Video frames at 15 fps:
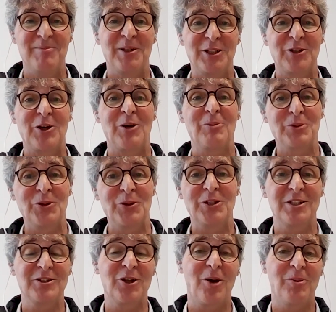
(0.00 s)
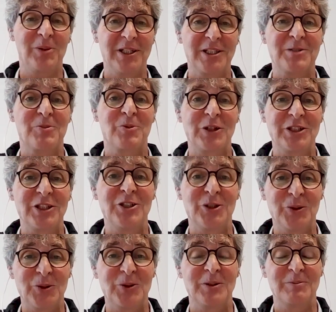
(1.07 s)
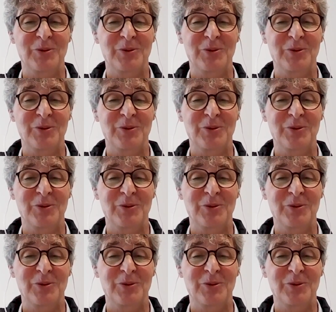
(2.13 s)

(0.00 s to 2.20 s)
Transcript: but the computer normally is pretty new,